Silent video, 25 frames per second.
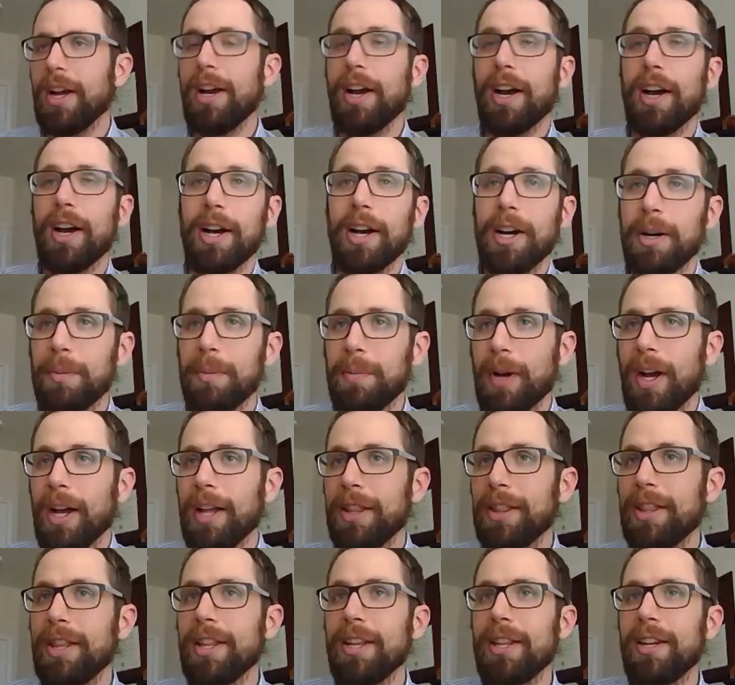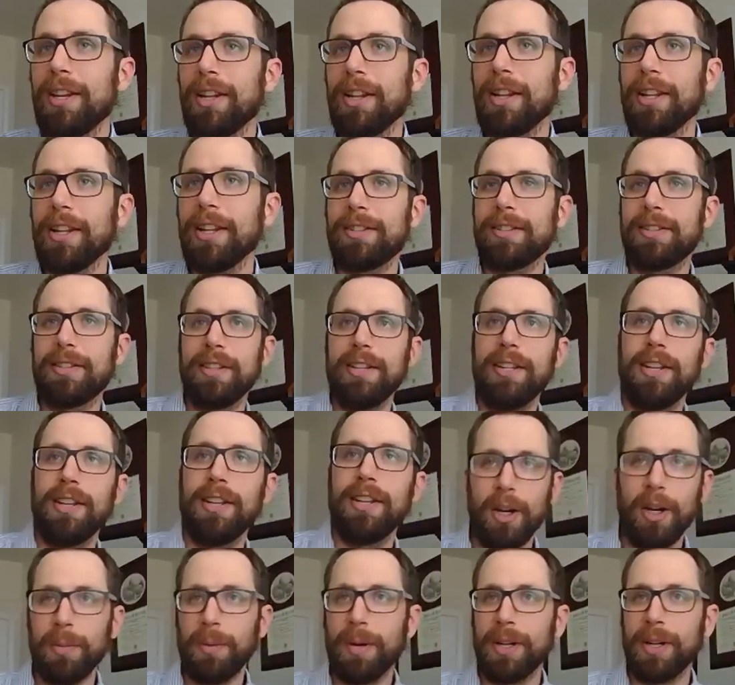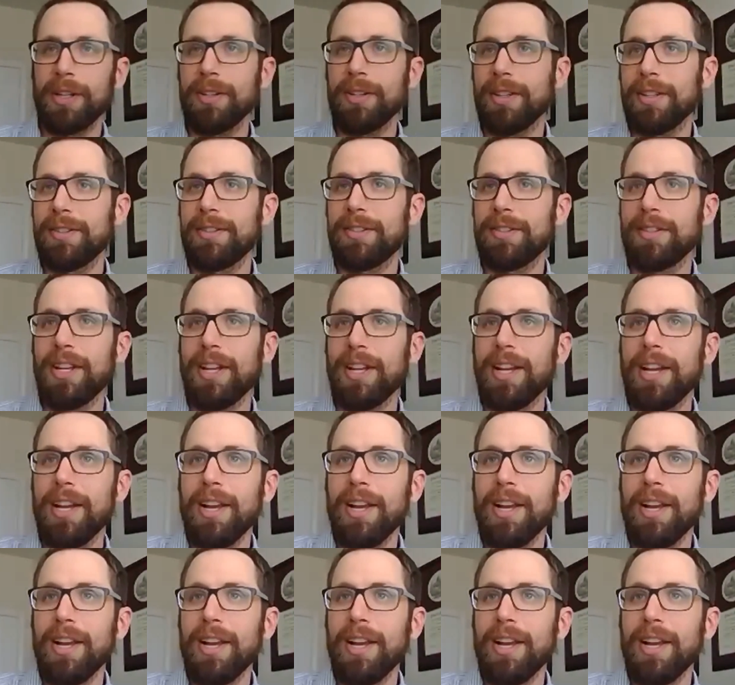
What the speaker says: And then let's see. Oh my goodness.